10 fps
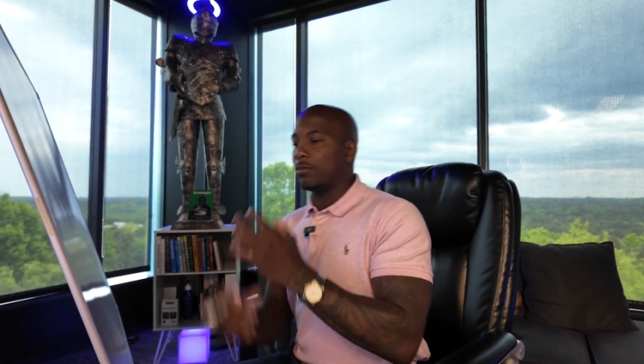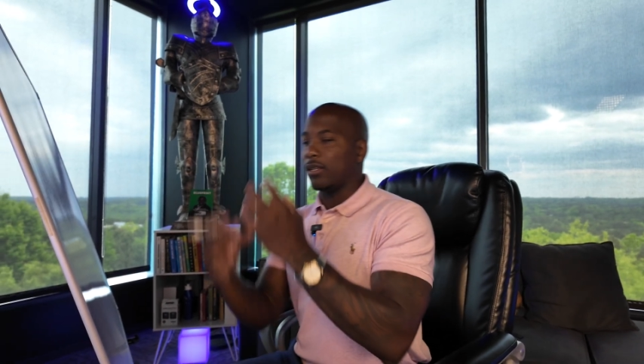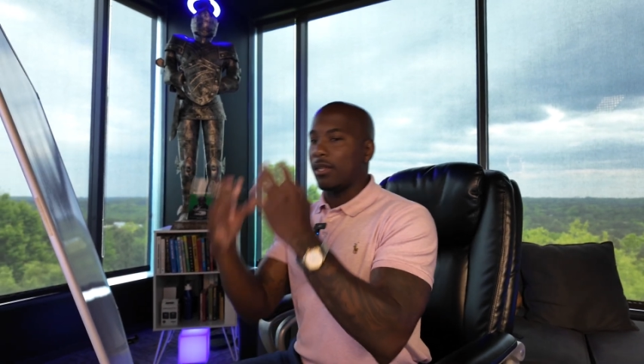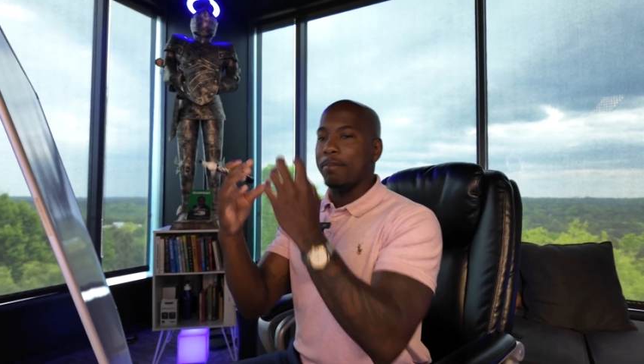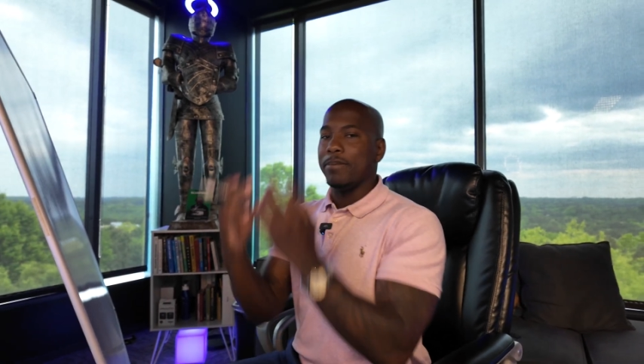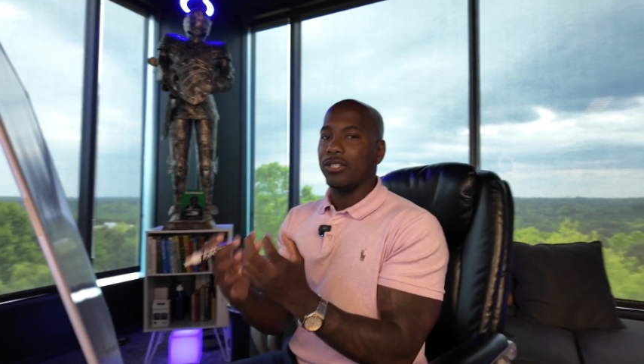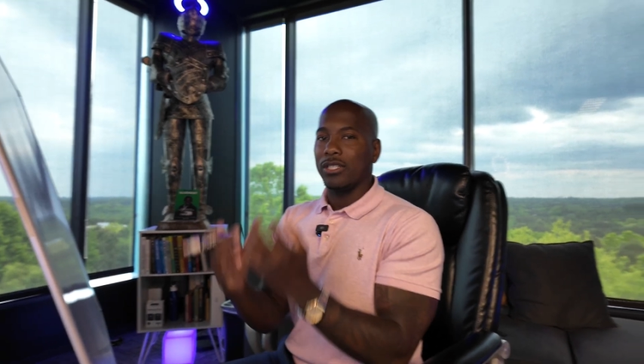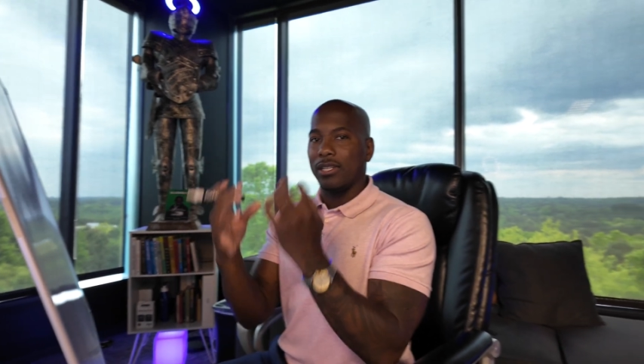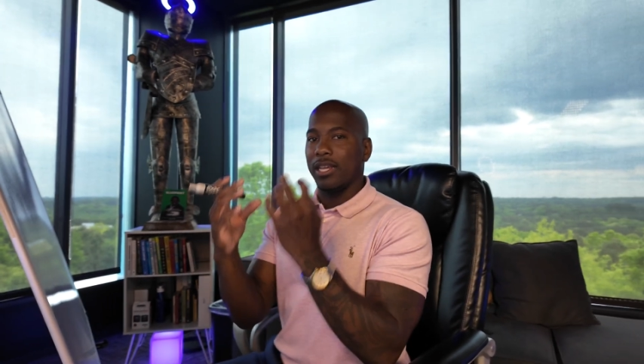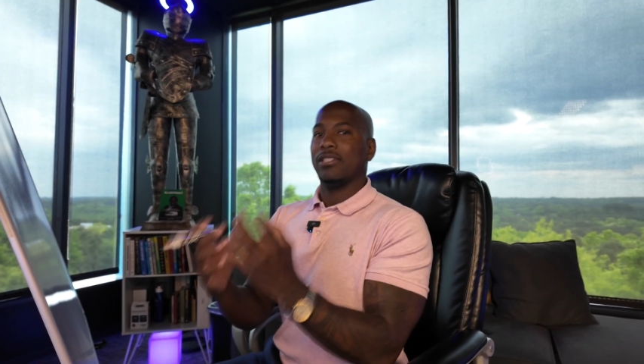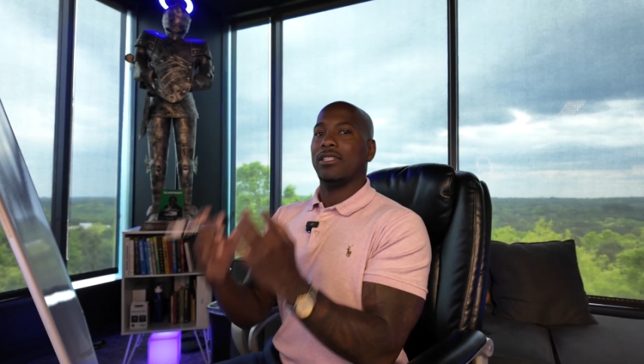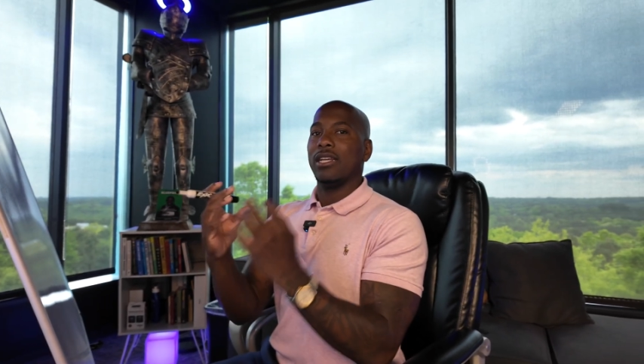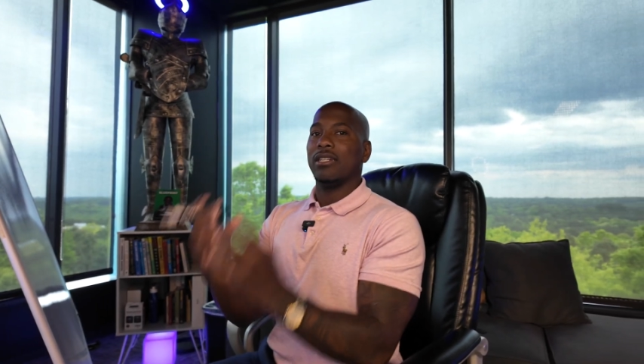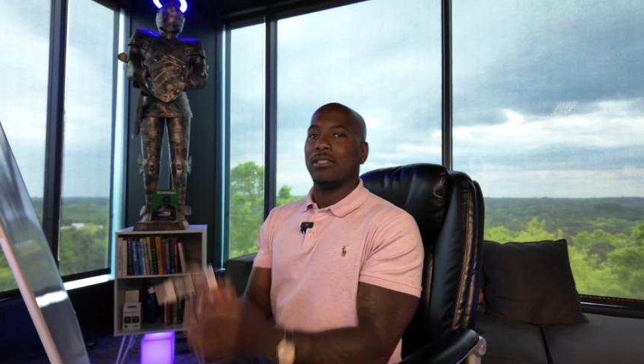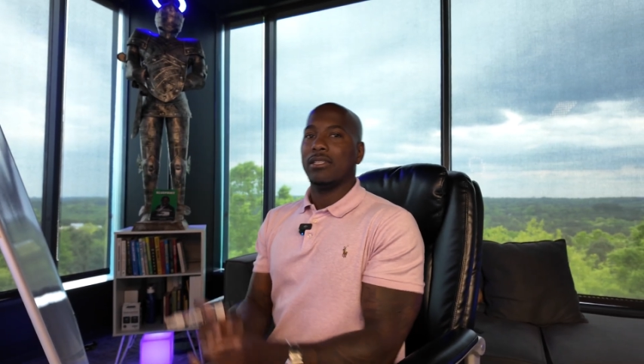but the mission has
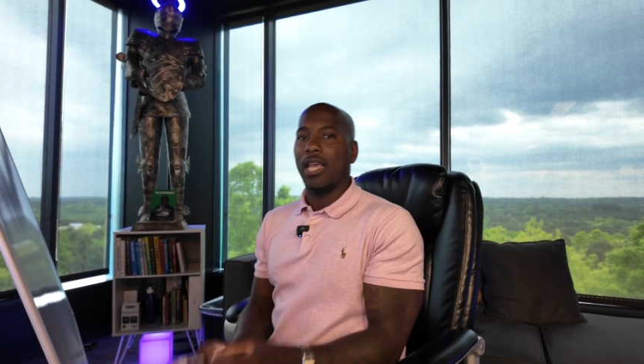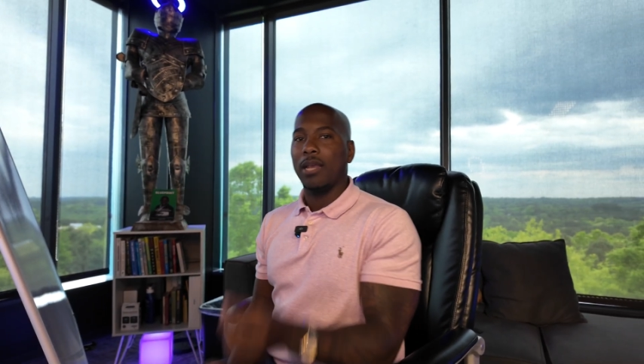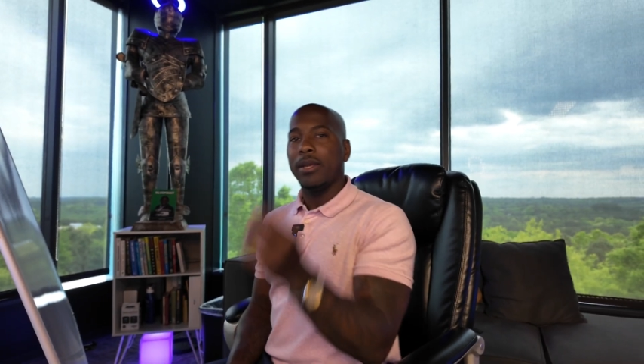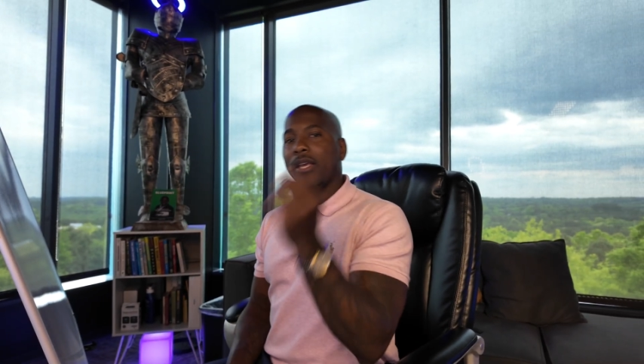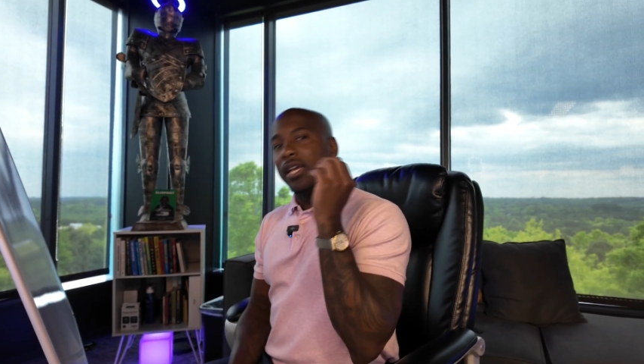stayed the same.